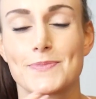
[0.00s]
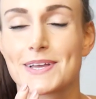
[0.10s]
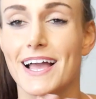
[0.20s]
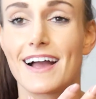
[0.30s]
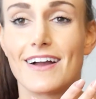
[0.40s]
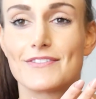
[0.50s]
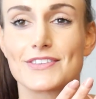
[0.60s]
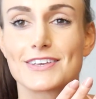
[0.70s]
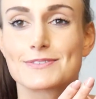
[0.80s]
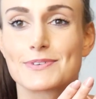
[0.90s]
But yeah,
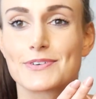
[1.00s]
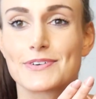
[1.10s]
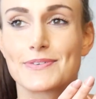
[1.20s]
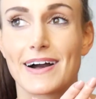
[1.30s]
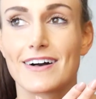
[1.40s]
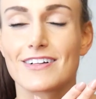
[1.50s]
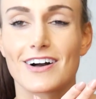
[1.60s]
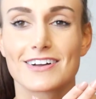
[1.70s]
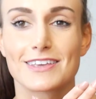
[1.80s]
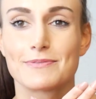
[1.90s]
everything's been going well.
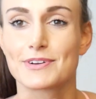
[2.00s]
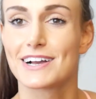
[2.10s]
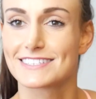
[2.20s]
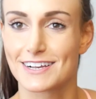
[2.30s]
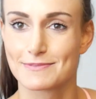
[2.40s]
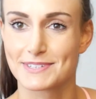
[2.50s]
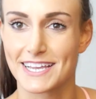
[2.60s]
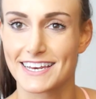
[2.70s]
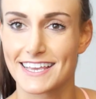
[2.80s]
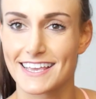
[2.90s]
I'll keep you guys
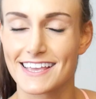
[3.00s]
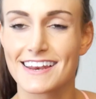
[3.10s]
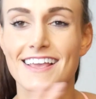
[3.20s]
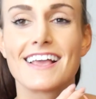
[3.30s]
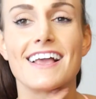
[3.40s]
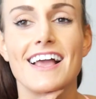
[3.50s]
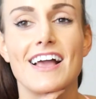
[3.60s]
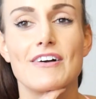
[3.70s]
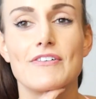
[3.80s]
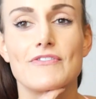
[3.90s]
updated.
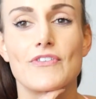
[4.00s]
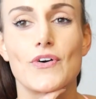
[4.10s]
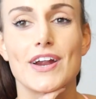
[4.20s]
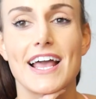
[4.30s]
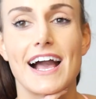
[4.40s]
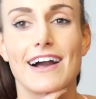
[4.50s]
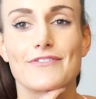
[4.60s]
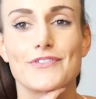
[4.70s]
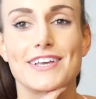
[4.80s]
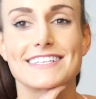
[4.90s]

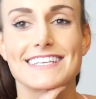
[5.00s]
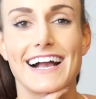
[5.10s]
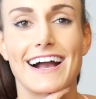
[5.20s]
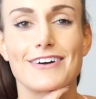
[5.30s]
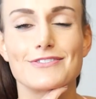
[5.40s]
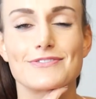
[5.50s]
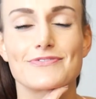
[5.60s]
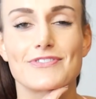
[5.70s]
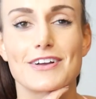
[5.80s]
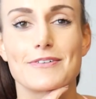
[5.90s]
4.5 weeks out
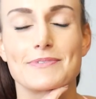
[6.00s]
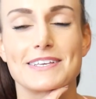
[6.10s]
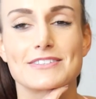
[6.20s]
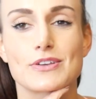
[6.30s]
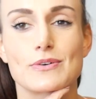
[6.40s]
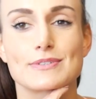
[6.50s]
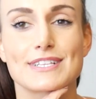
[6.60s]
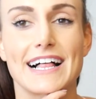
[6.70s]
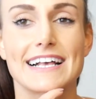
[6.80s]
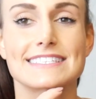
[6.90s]
from East Coast
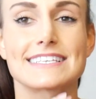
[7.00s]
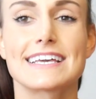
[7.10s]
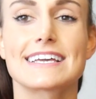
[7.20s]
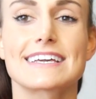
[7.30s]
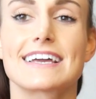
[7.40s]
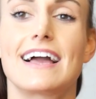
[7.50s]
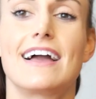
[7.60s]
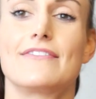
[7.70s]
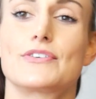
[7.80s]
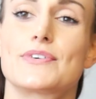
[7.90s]
Classic.
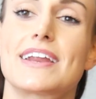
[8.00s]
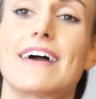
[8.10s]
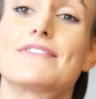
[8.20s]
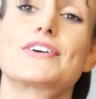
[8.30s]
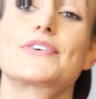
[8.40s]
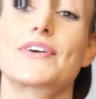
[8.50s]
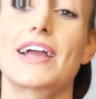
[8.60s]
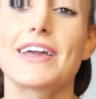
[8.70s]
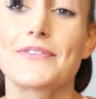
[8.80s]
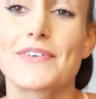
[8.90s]
Everyone have a
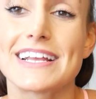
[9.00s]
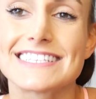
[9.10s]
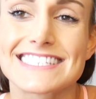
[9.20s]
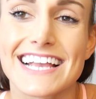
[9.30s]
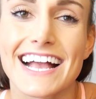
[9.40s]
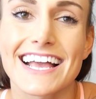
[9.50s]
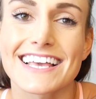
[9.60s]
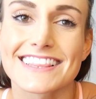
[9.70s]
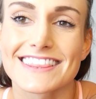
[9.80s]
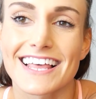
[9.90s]
great
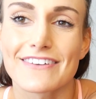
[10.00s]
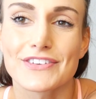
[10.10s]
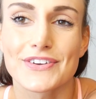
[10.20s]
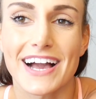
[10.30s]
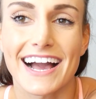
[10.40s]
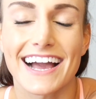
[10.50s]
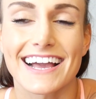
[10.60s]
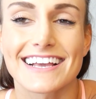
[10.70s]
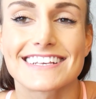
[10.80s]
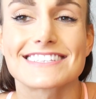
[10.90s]
Wednesday. Love you
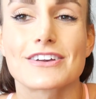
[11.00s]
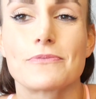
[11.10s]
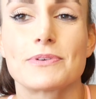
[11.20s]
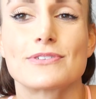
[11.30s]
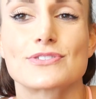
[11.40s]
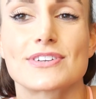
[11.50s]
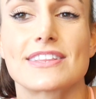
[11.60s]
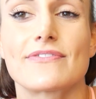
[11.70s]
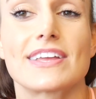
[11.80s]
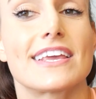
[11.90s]
guys. Hope you enjoyed
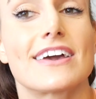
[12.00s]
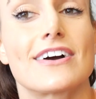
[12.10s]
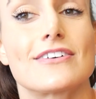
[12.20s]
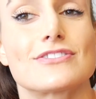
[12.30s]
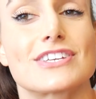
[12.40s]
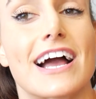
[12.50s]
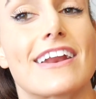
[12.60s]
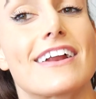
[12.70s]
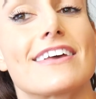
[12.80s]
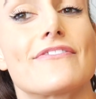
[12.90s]
the video. Shout
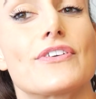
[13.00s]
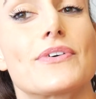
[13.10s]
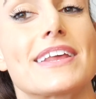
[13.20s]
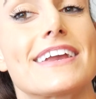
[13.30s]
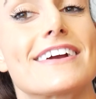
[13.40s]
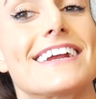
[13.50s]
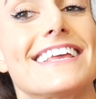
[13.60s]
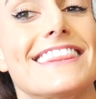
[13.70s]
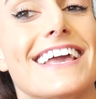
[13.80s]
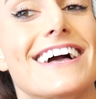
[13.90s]
out if you want to hear
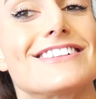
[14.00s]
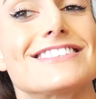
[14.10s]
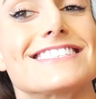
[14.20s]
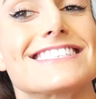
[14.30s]
anything else.